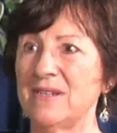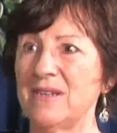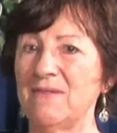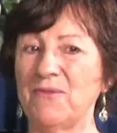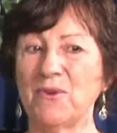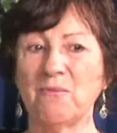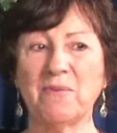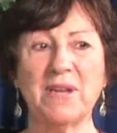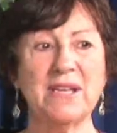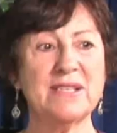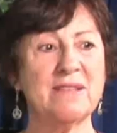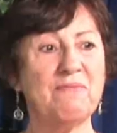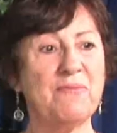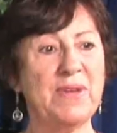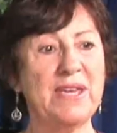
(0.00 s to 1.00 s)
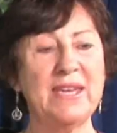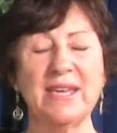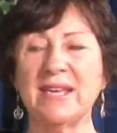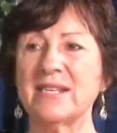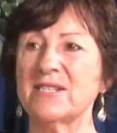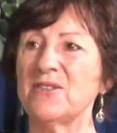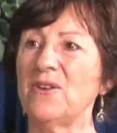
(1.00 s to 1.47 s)
if your place of
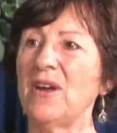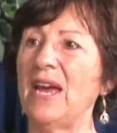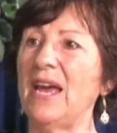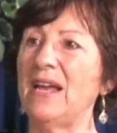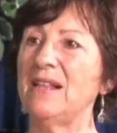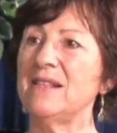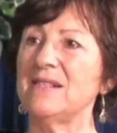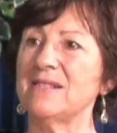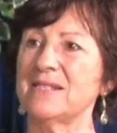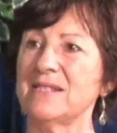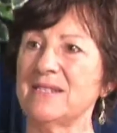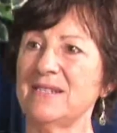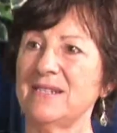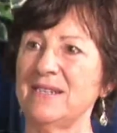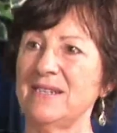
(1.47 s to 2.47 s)
being is not held.